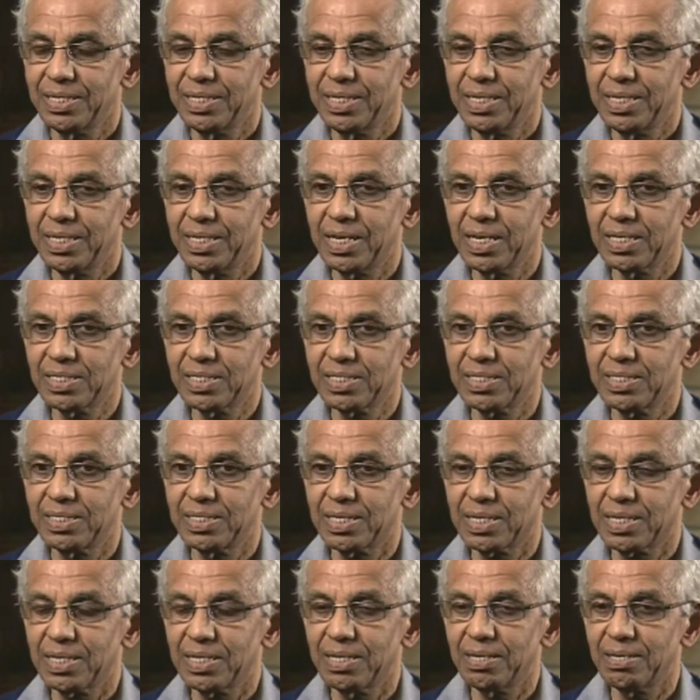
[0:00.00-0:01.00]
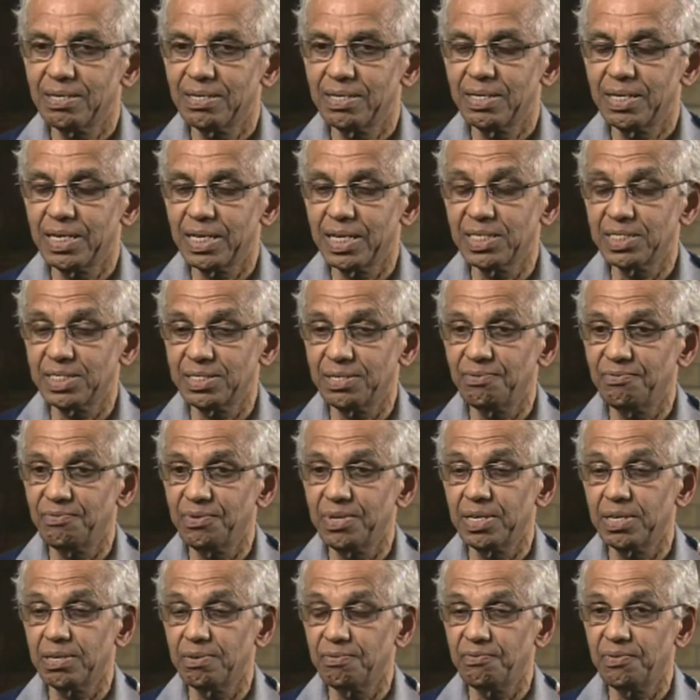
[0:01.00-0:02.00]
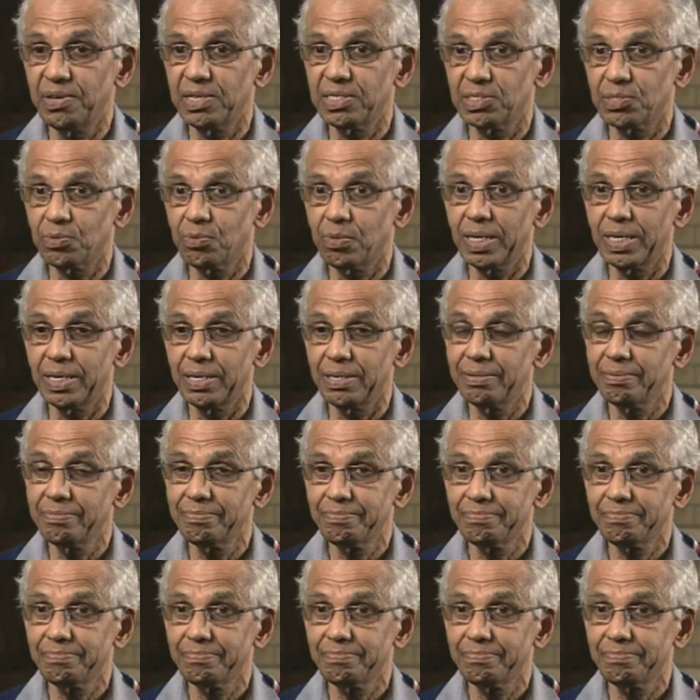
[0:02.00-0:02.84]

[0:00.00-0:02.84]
he gets the car, he gets the vehicle fixed well.